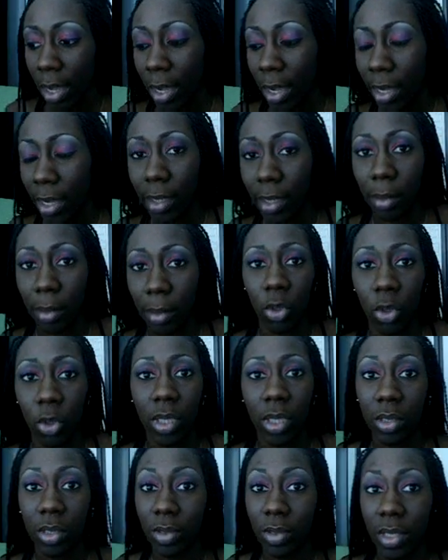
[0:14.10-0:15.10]
And I'm
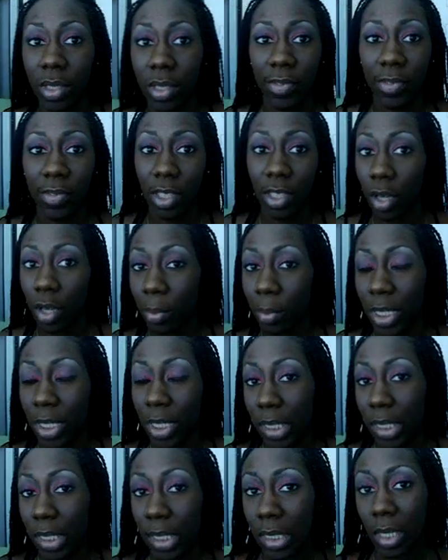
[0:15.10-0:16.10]
going to do this video
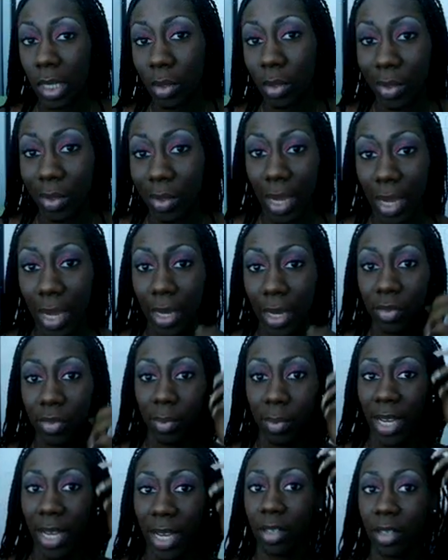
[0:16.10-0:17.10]
because I know not
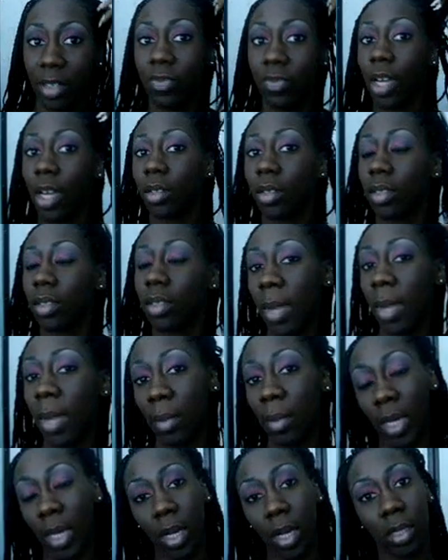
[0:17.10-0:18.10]
everybody follows
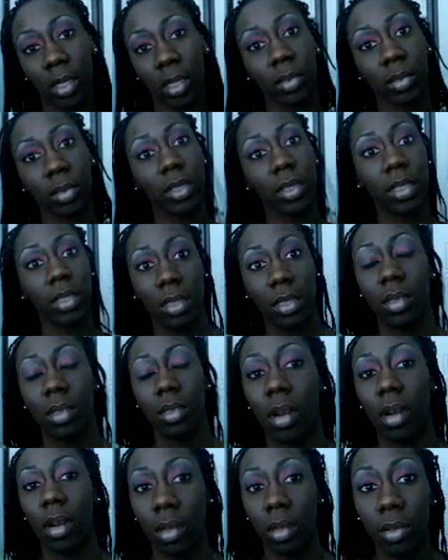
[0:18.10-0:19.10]
my blog. This is an
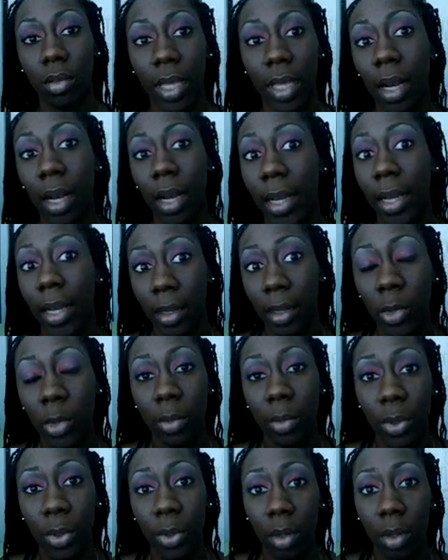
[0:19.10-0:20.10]
article that I am
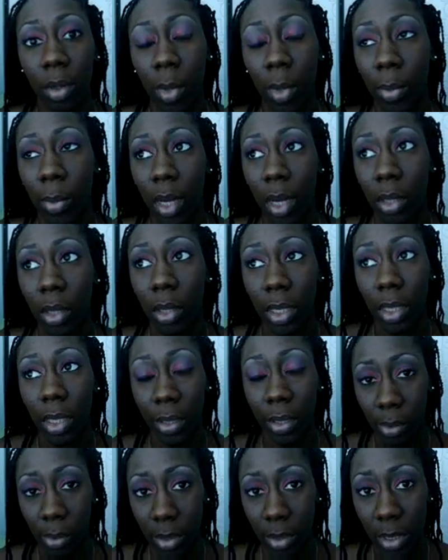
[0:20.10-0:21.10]
going to put on my blog
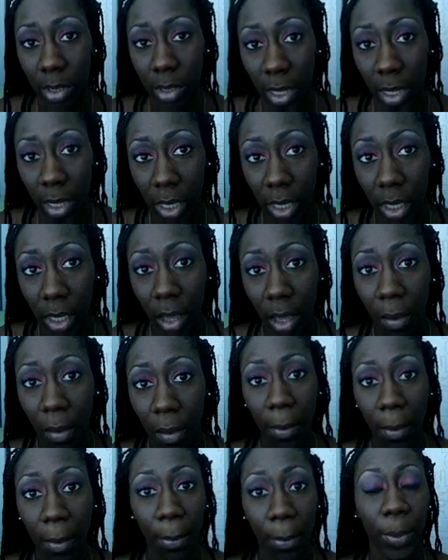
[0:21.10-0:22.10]
later on today.
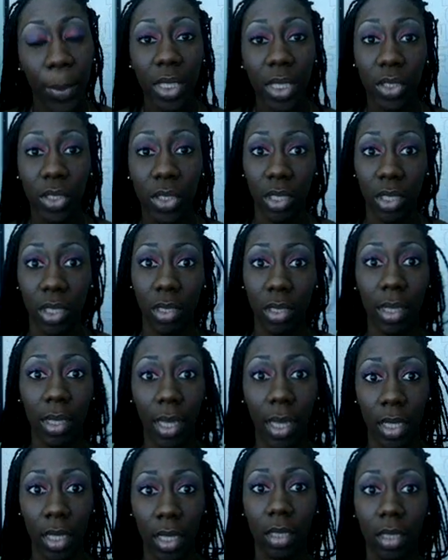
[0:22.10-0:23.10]
But just in
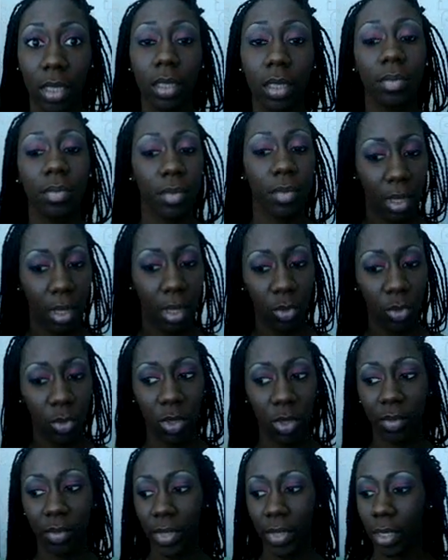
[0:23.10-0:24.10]
case, I'm
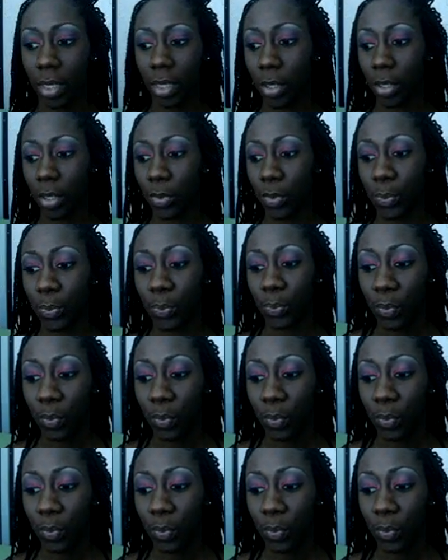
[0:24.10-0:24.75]
doing a video.